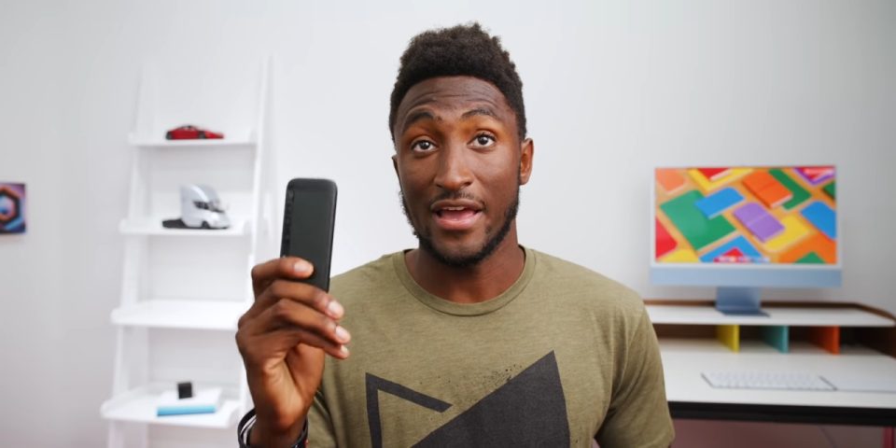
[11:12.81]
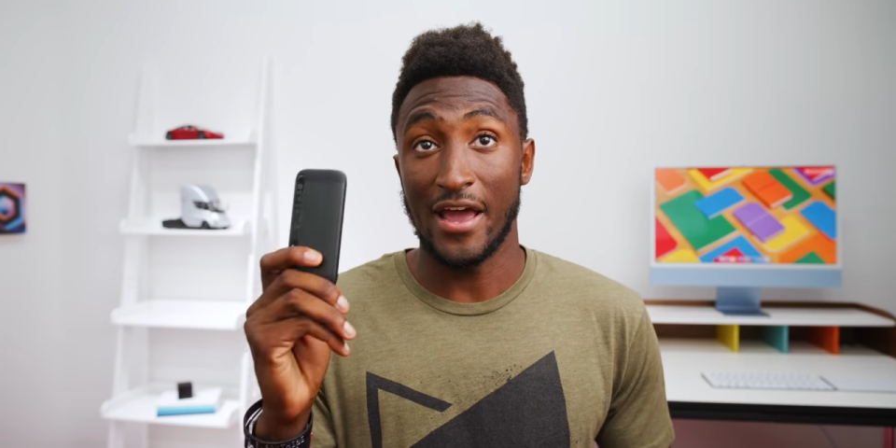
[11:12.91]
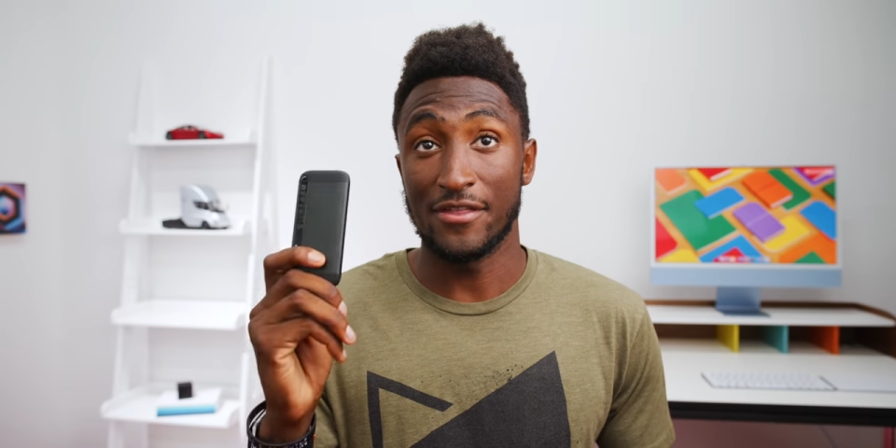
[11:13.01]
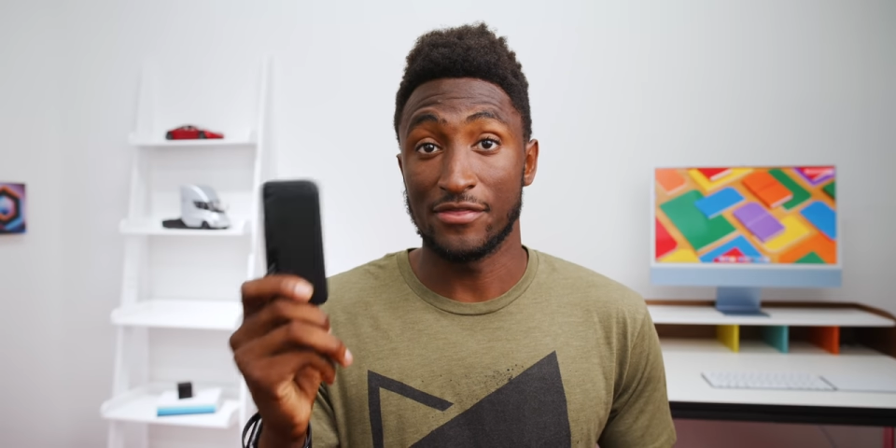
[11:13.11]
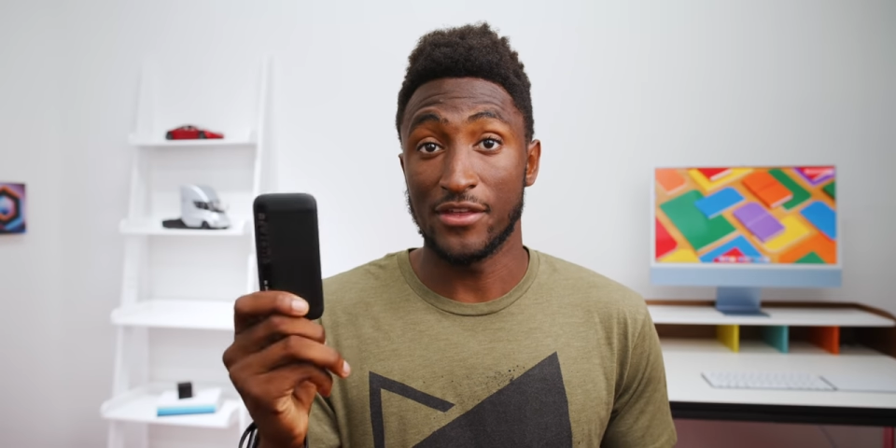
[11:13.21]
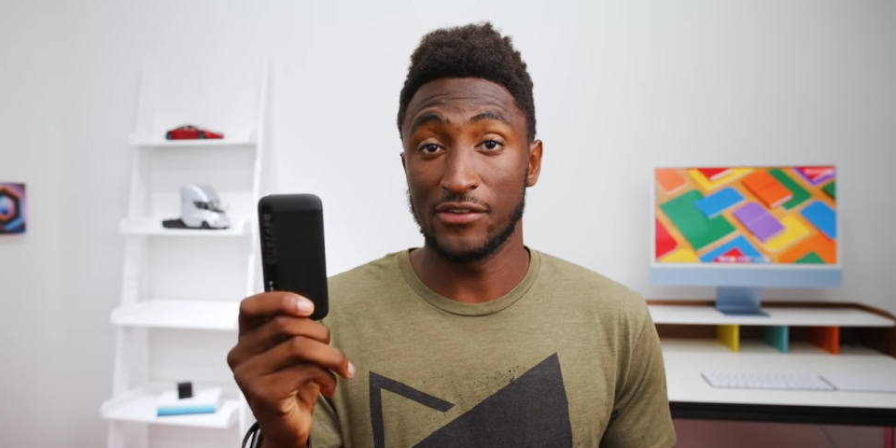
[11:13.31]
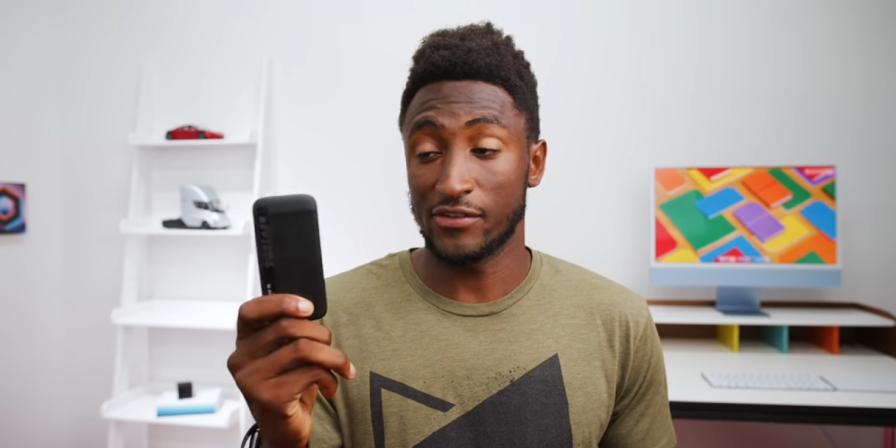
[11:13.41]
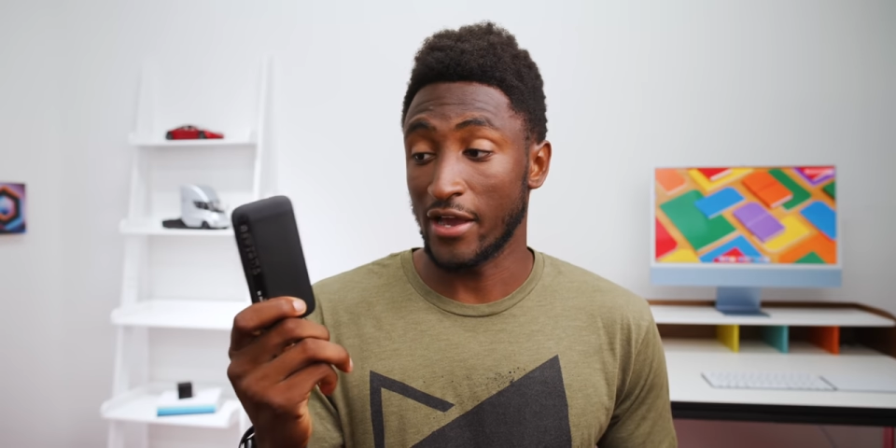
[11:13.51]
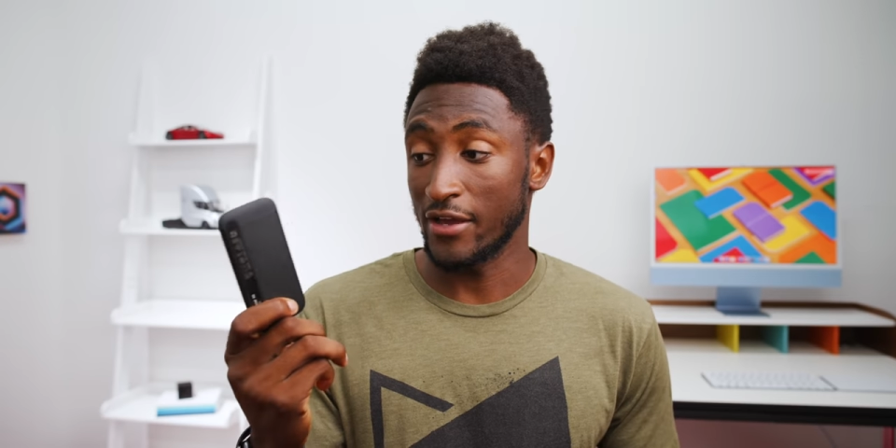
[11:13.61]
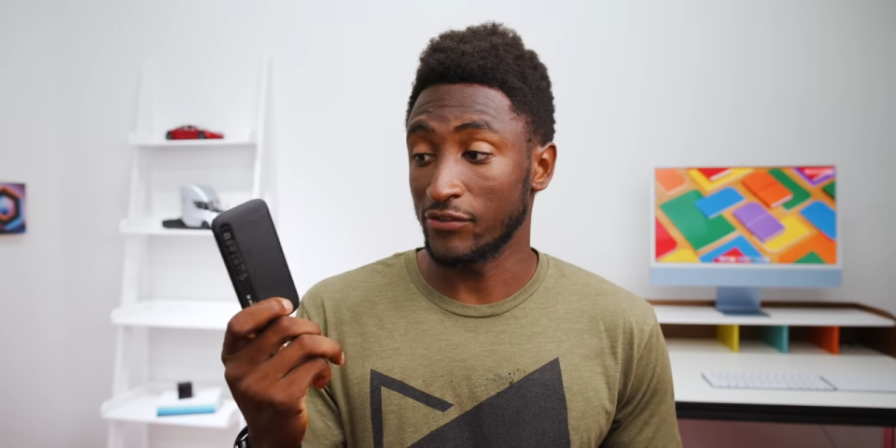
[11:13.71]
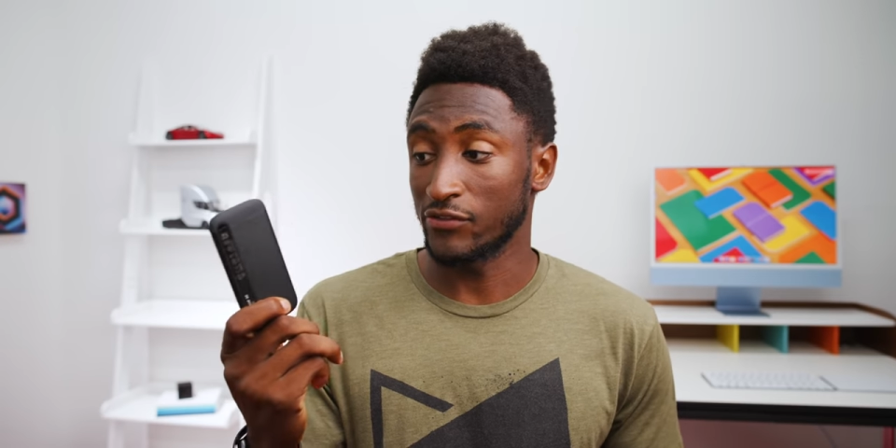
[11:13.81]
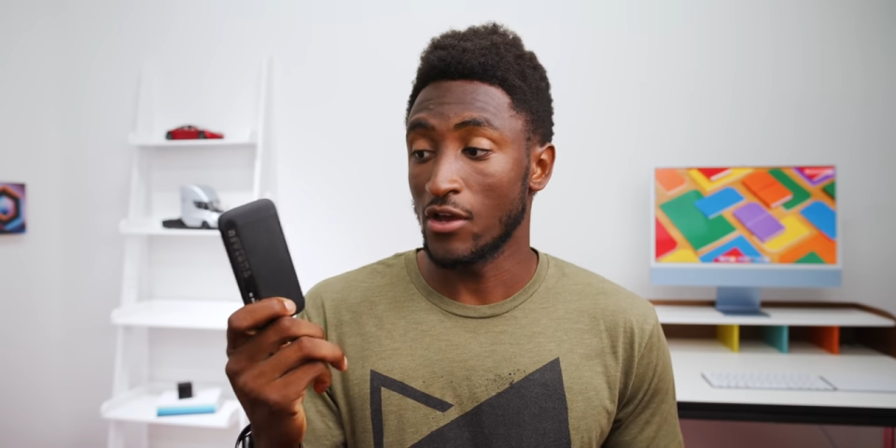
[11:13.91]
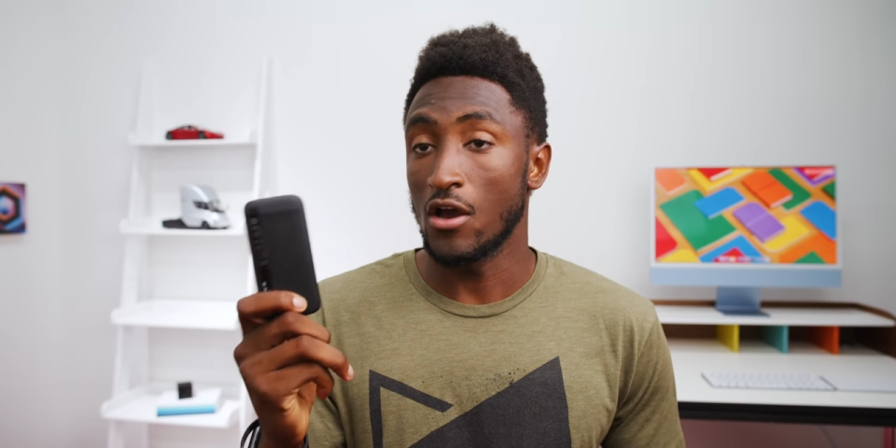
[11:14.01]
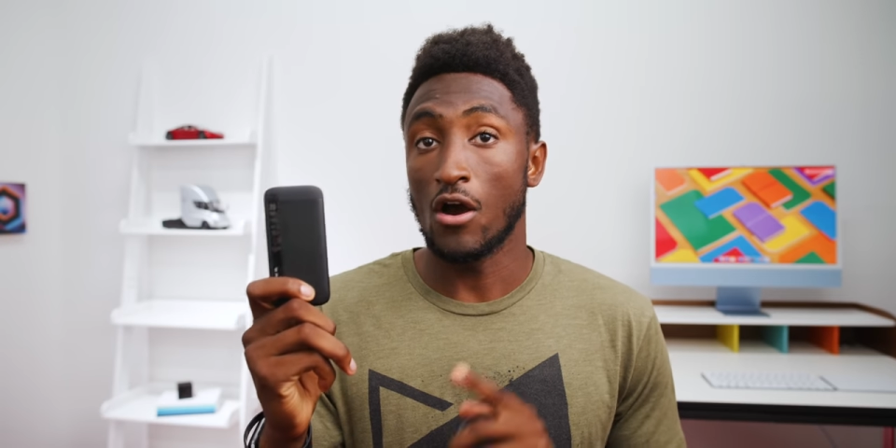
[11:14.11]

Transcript: And these guys